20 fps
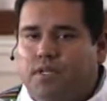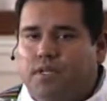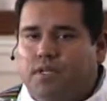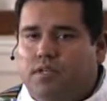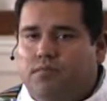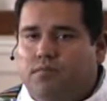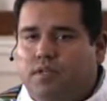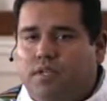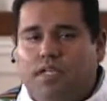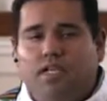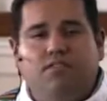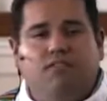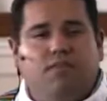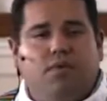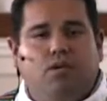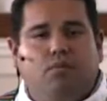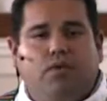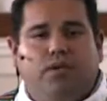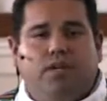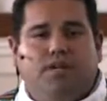Believe me
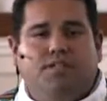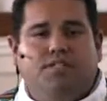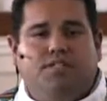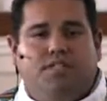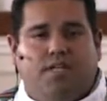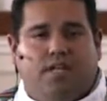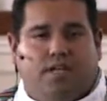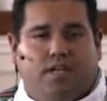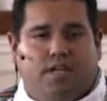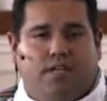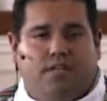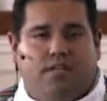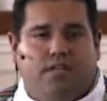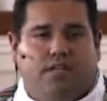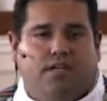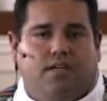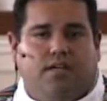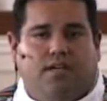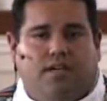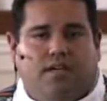when I say,
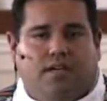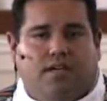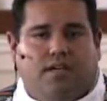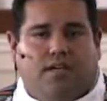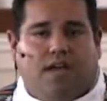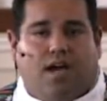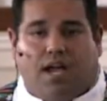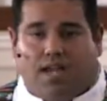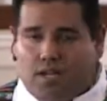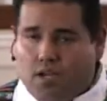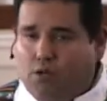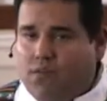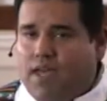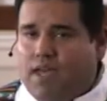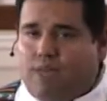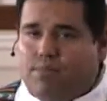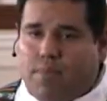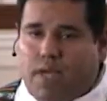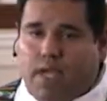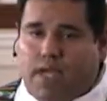I know
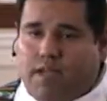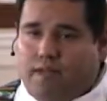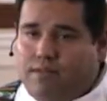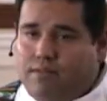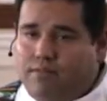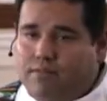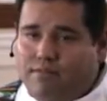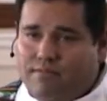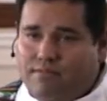that pain.